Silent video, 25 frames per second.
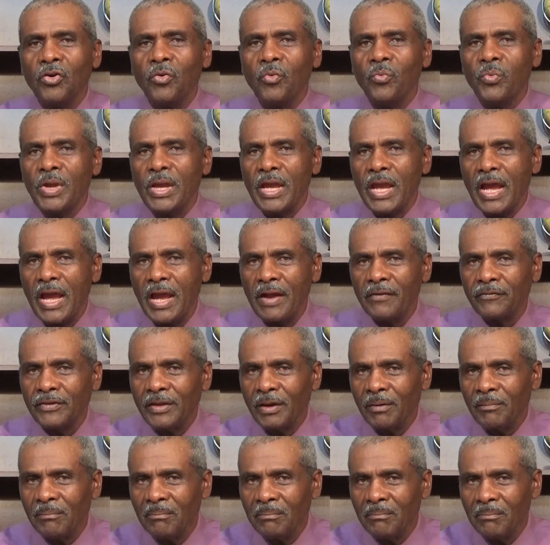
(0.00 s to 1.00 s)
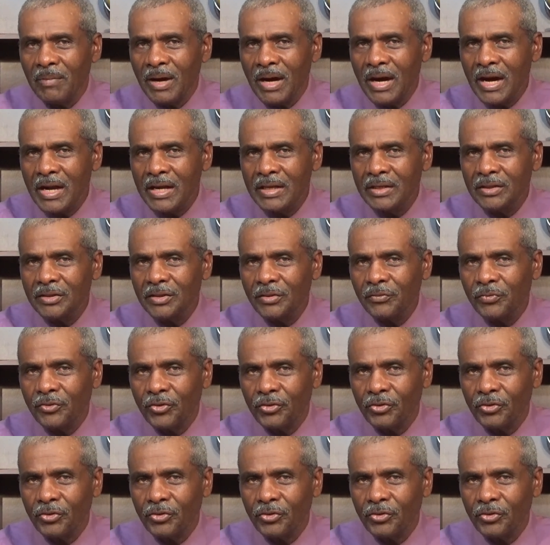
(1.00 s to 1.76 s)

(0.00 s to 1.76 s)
we have the mind of